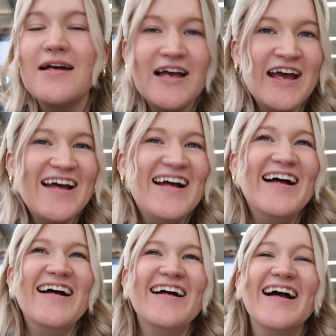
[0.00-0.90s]
B B L.
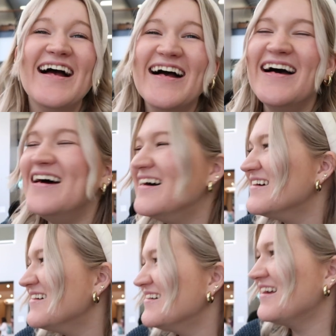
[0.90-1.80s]

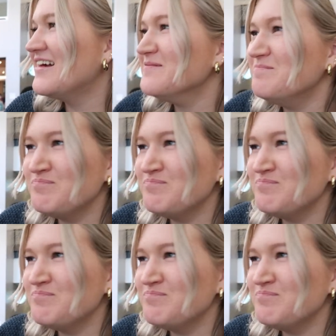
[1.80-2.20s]
So true.